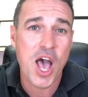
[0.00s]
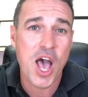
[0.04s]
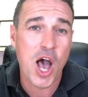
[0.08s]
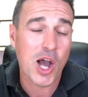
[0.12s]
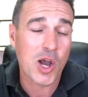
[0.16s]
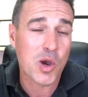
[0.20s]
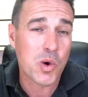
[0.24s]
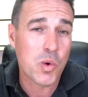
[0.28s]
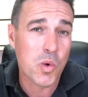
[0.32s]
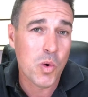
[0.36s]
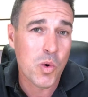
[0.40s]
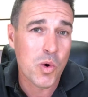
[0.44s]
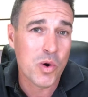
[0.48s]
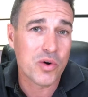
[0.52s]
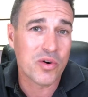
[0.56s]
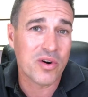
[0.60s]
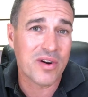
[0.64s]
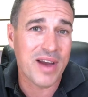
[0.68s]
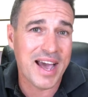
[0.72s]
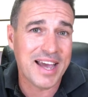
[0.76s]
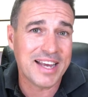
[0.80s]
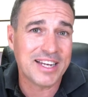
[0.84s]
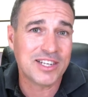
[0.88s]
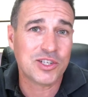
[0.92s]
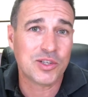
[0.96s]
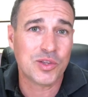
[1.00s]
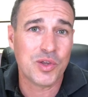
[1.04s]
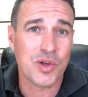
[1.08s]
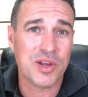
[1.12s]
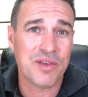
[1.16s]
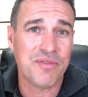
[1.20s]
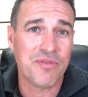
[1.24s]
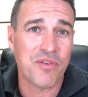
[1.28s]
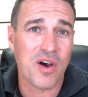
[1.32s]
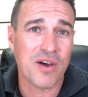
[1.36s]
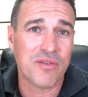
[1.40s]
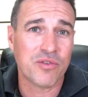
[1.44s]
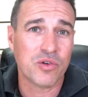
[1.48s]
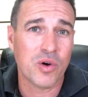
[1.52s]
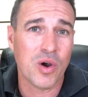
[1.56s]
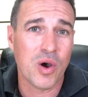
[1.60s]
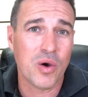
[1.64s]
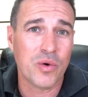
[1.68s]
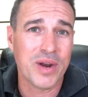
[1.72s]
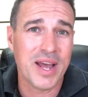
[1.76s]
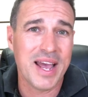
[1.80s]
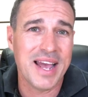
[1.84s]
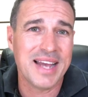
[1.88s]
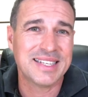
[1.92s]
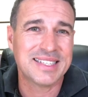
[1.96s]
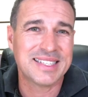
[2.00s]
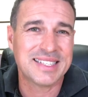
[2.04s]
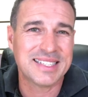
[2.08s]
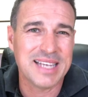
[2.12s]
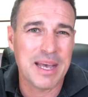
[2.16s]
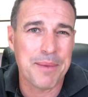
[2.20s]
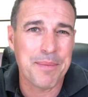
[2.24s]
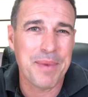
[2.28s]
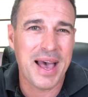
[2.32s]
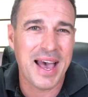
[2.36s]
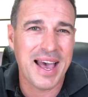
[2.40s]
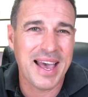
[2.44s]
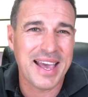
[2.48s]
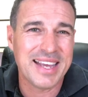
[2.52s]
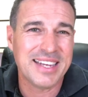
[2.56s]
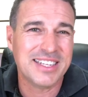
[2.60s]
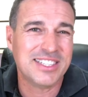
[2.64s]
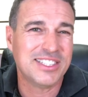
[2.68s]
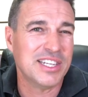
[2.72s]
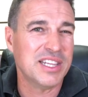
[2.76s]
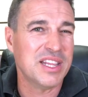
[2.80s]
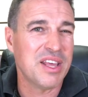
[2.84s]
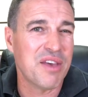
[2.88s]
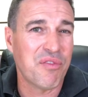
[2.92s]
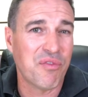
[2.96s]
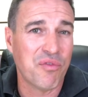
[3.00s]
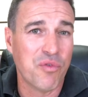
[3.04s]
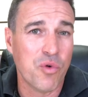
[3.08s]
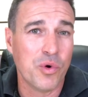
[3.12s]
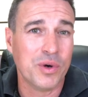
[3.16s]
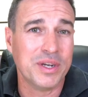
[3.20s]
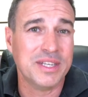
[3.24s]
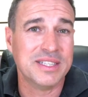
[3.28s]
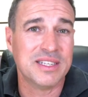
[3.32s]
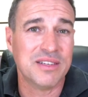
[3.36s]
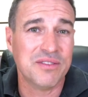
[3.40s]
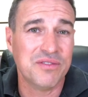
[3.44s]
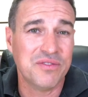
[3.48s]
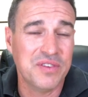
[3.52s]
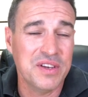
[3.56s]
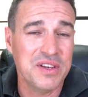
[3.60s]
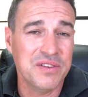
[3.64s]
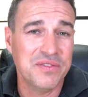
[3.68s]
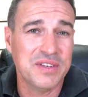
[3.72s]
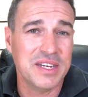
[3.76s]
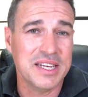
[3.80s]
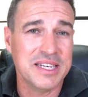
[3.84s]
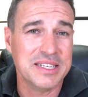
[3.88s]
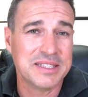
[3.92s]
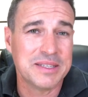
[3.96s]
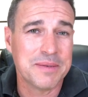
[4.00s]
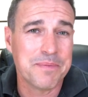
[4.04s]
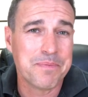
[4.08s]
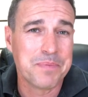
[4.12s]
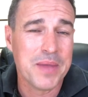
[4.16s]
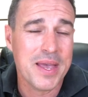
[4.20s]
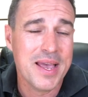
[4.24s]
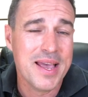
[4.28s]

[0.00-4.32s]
a quarter are aged 35 or older, and some are aged in their 40s and 50s.